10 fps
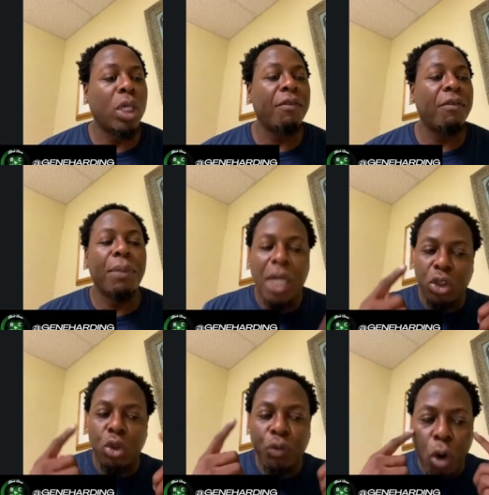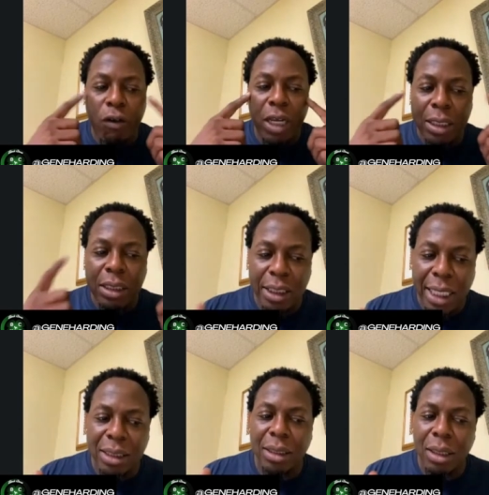give it because you've already
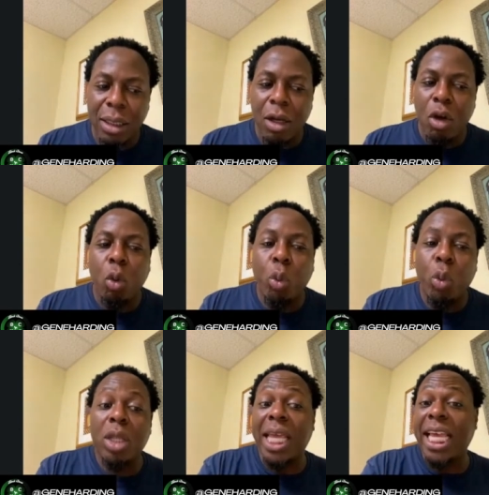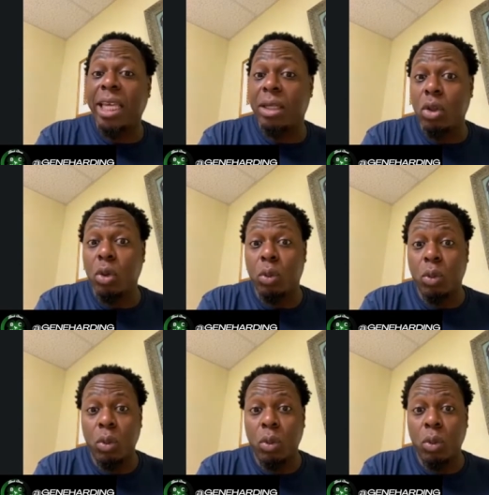assessed what they can do.